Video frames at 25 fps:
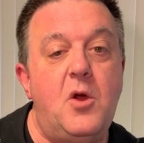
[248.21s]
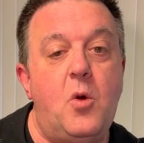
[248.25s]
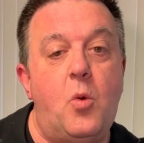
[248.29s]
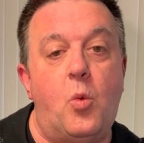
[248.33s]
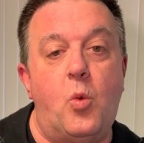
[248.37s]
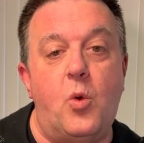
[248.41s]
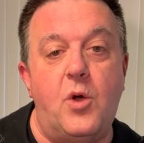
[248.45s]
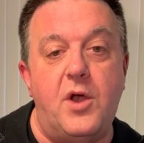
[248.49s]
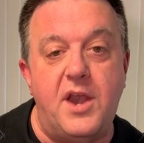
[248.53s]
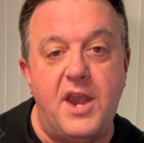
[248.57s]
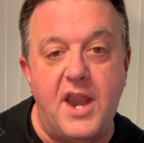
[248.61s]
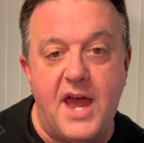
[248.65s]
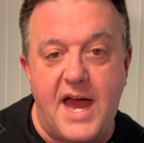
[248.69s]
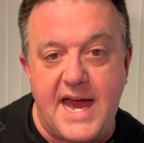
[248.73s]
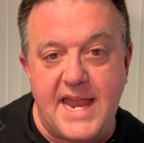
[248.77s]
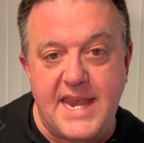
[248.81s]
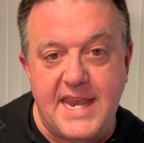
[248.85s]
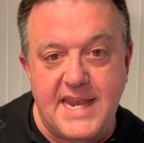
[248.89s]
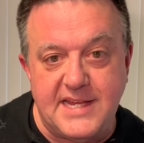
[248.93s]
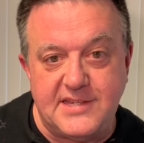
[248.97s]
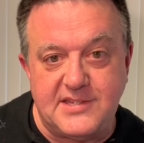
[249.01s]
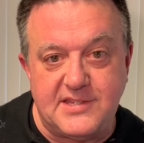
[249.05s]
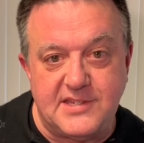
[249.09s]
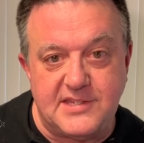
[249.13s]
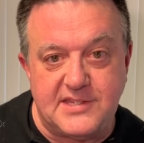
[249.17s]
We're not
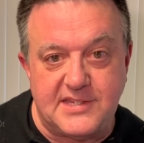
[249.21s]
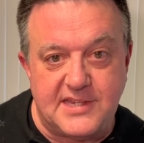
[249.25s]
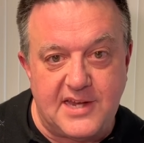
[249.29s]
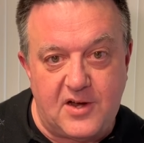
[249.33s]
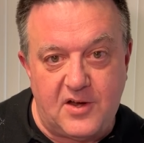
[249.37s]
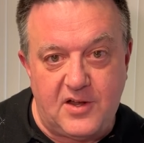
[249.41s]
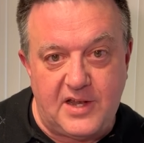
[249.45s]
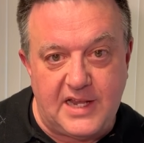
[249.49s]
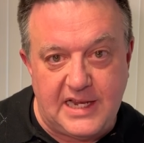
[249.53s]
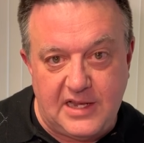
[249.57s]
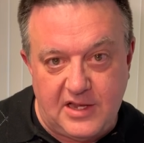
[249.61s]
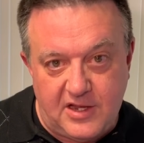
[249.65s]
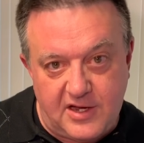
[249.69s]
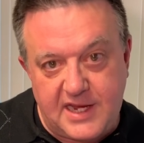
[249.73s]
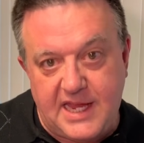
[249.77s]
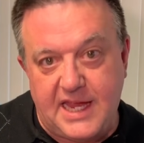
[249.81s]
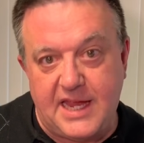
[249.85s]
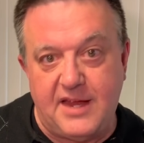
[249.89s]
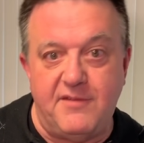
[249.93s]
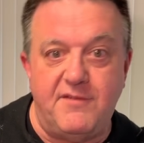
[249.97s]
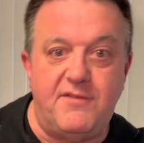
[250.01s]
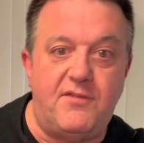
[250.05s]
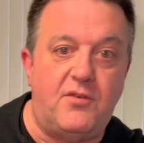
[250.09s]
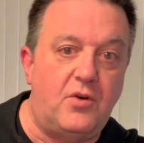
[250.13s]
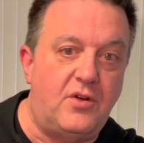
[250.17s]
necessarily
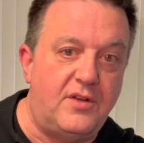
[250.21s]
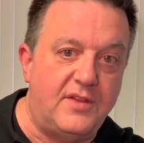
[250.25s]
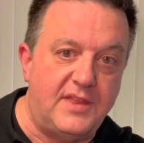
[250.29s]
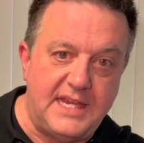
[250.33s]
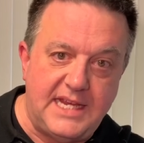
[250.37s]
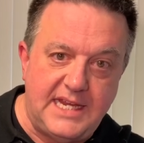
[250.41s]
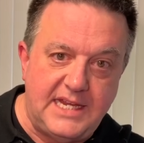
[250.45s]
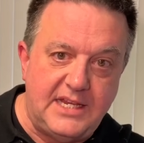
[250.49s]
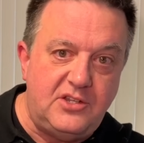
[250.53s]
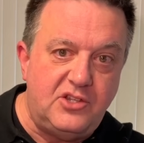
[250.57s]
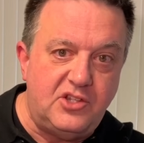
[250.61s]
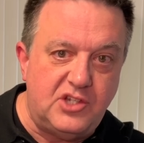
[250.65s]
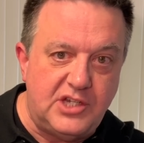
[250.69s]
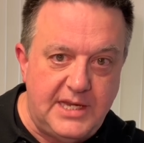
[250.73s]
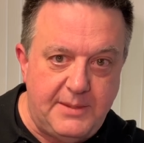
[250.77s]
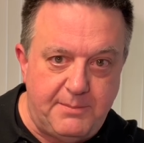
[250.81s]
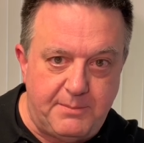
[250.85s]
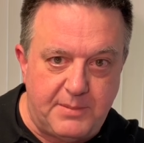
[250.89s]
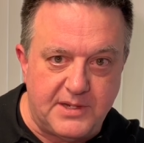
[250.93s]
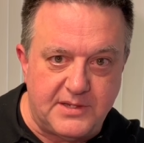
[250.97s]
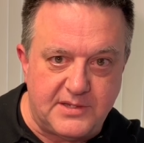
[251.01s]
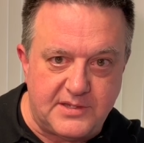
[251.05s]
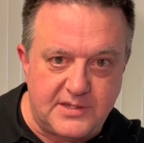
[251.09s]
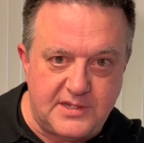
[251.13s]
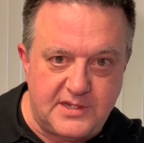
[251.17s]
looking for the
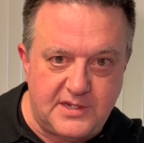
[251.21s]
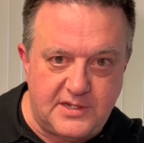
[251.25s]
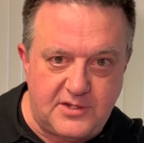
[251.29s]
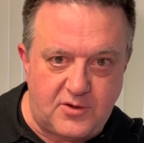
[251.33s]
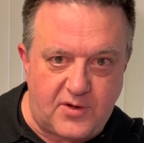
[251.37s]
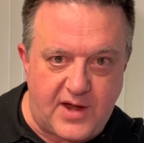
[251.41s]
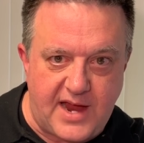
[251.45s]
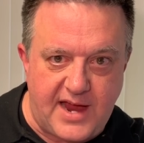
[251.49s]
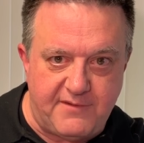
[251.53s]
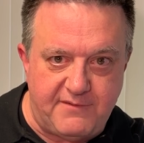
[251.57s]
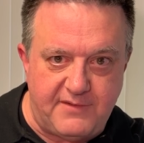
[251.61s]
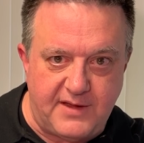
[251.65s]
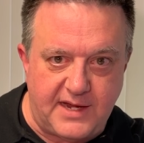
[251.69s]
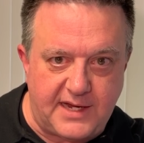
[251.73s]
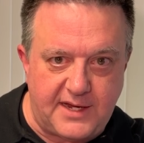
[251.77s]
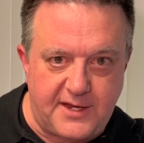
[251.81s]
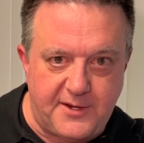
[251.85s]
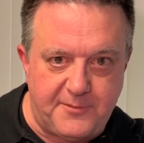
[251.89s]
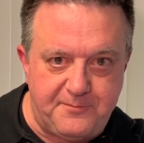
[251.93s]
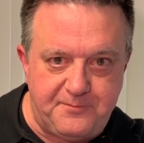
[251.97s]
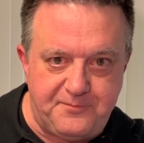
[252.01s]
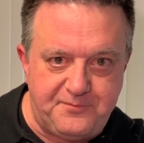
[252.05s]
cheapest traffic.